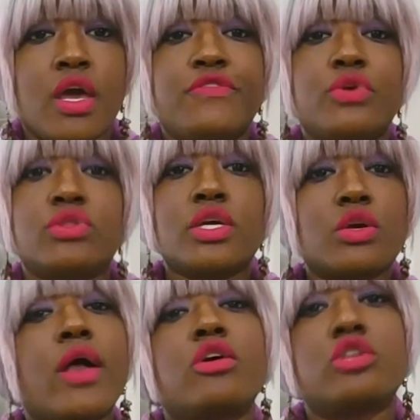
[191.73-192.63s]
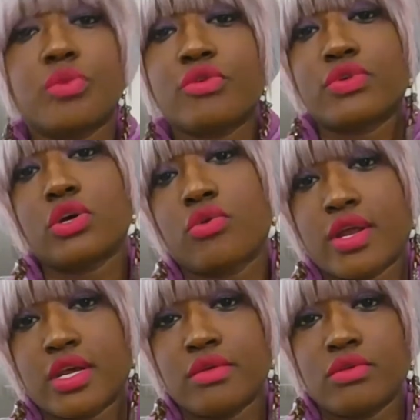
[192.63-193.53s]
If you think you're eligible for the
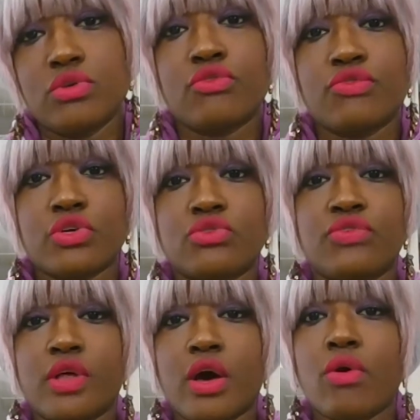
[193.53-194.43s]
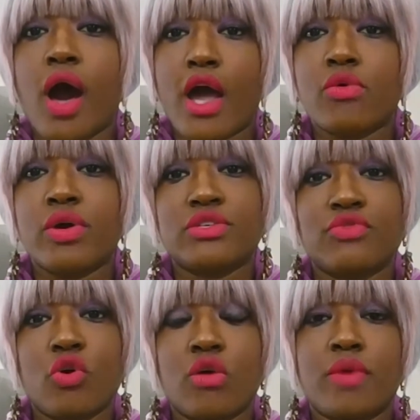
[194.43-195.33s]
credit, you'll first fill out IRS
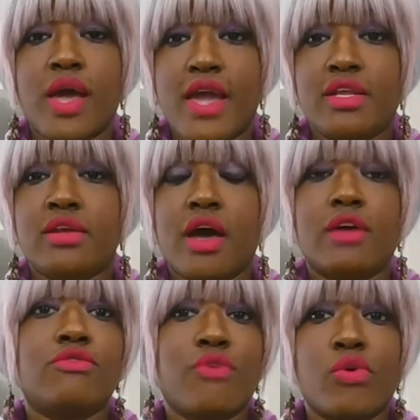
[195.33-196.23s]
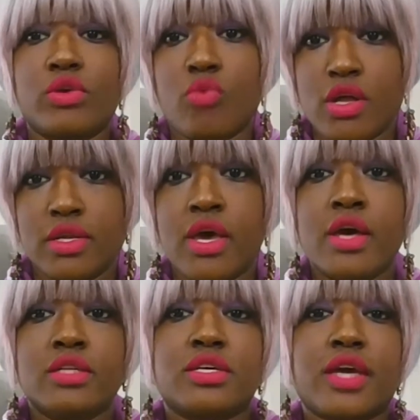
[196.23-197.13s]
Form 8941
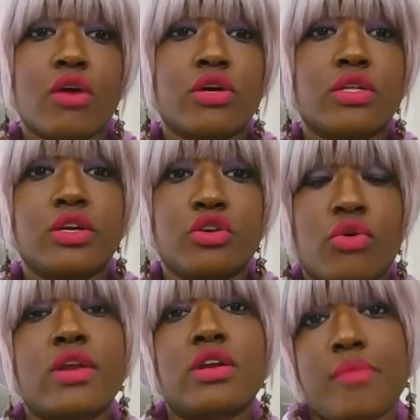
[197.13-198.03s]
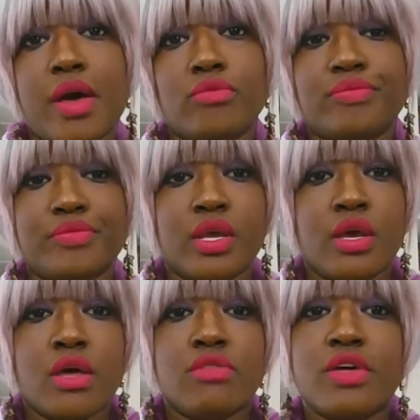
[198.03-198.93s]
to calculate your credit amount.
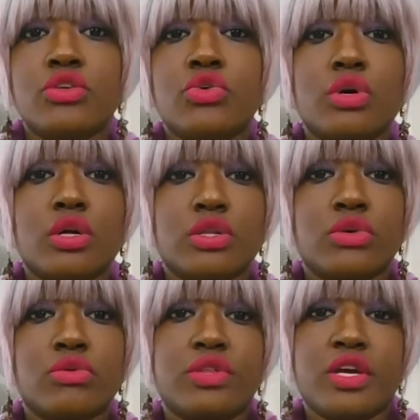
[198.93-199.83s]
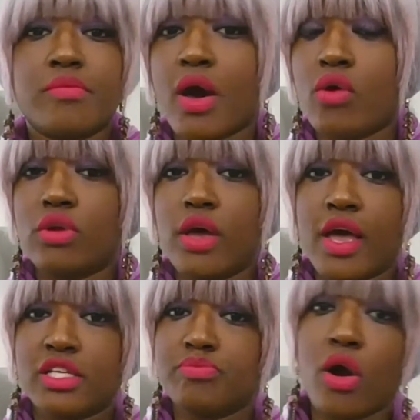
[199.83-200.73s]
Then you'll include the amount
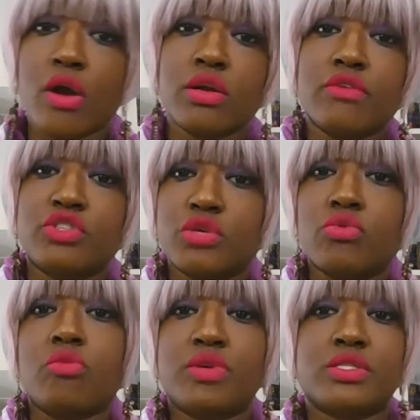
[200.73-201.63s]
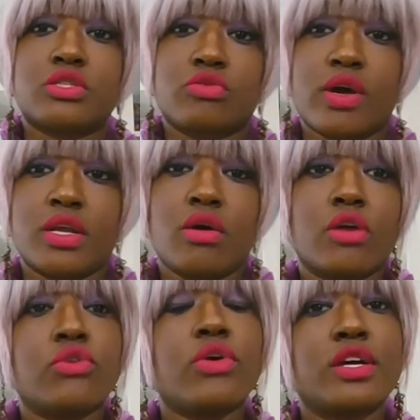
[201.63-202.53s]
as part of general business credit
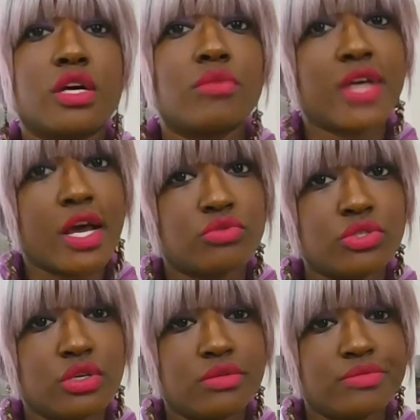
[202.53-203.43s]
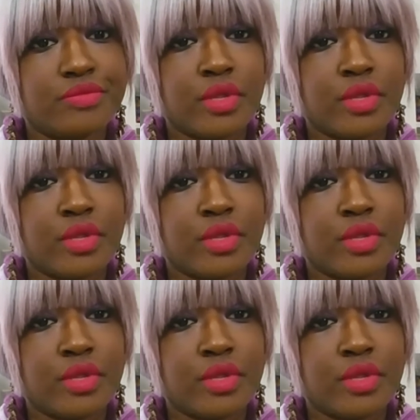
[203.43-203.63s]
on your income tax return.